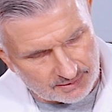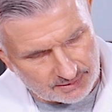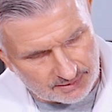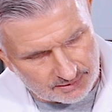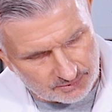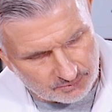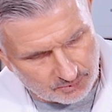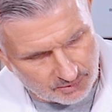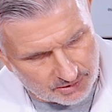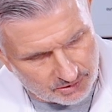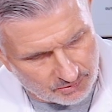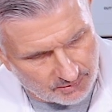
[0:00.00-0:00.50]

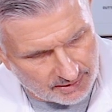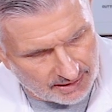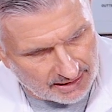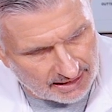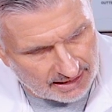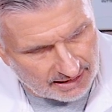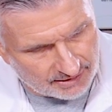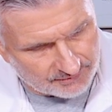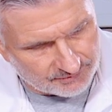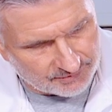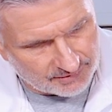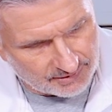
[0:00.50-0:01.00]
What you
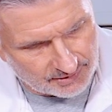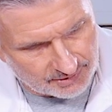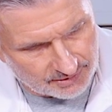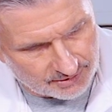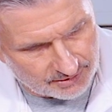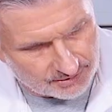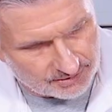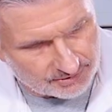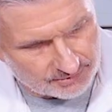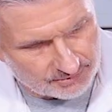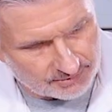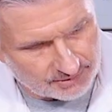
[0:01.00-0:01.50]
have
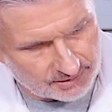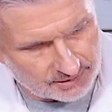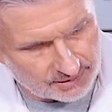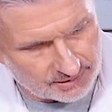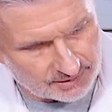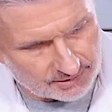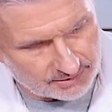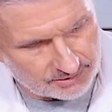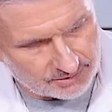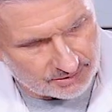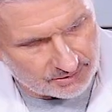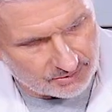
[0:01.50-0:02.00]

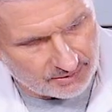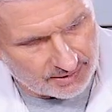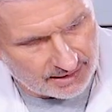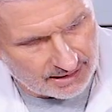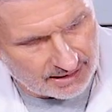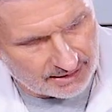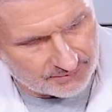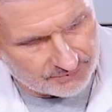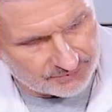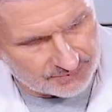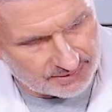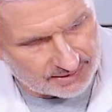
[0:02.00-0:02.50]
here, you
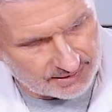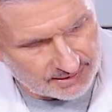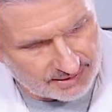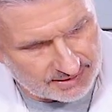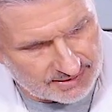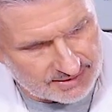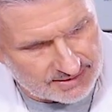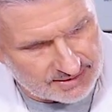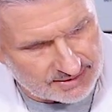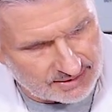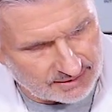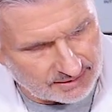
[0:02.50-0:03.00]
have
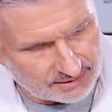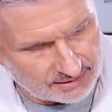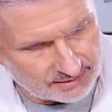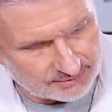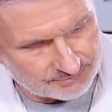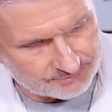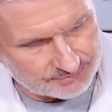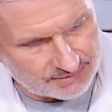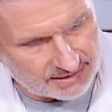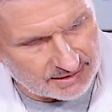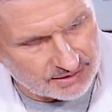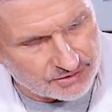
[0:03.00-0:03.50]
these
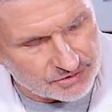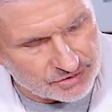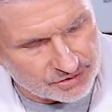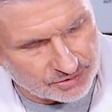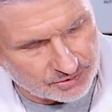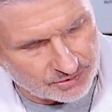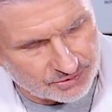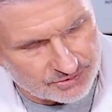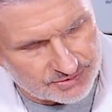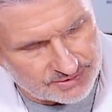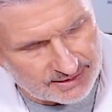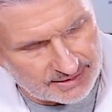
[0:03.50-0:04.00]

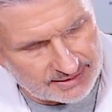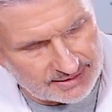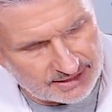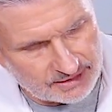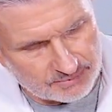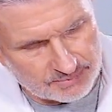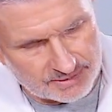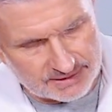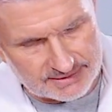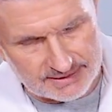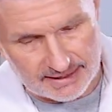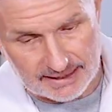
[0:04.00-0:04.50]
inserts that need
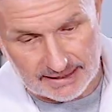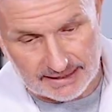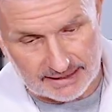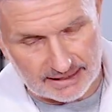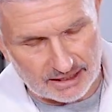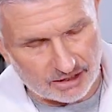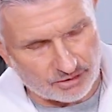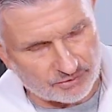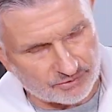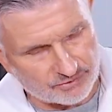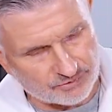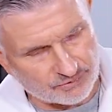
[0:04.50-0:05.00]
to be taken
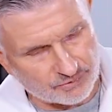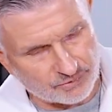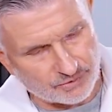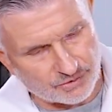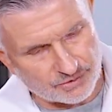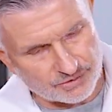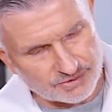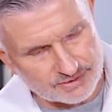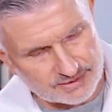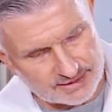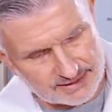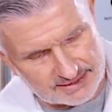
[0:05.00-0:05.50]
out
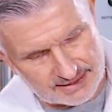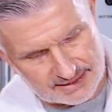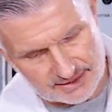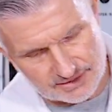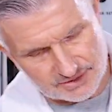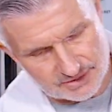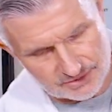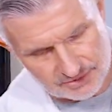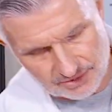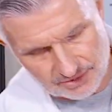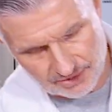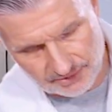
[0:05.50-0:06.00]
first. These
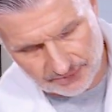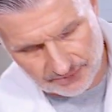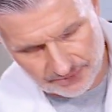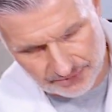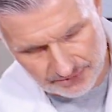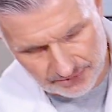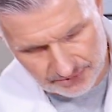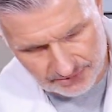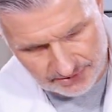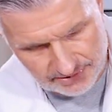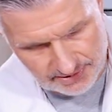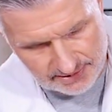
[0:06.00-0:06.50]
inserts are in
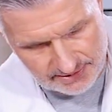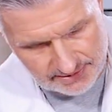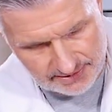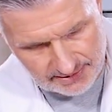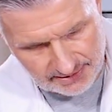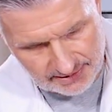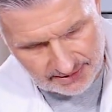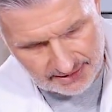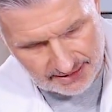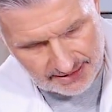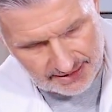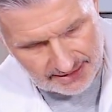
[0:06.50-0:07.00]
there just
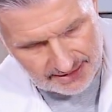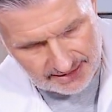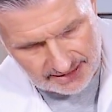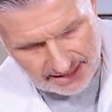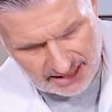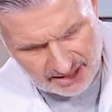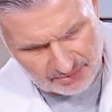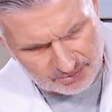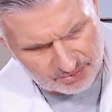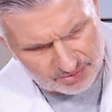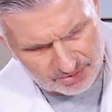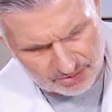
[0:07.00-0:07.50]
to
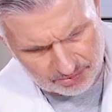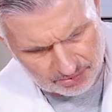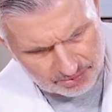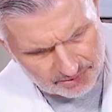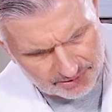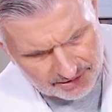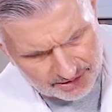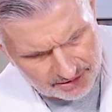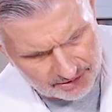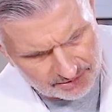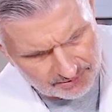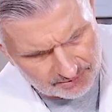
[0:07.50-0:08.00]
keep
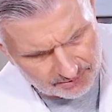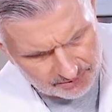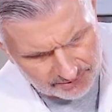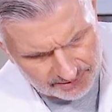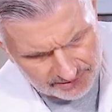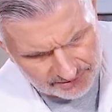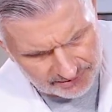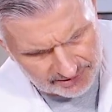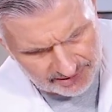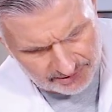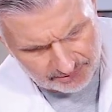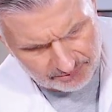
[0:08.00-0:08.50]
debris or
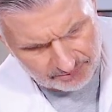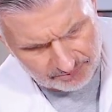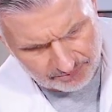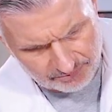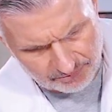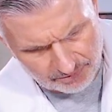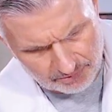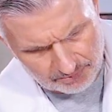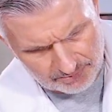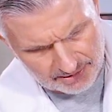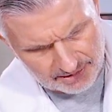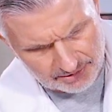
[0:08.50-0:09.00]
anything
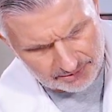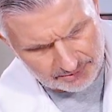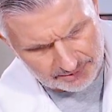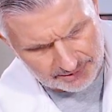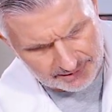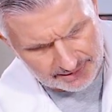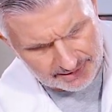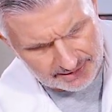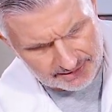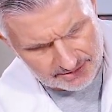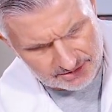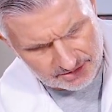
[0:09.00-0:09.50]
from entering
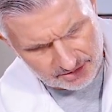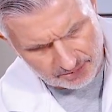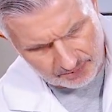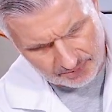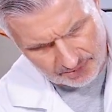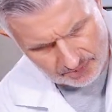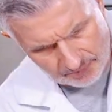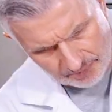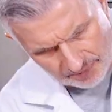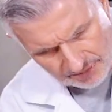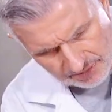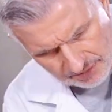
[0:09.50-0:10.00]
in. So what
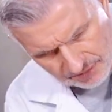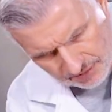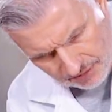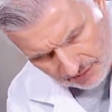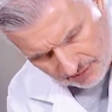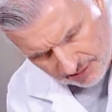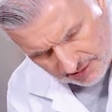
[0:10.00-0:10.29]
you want to do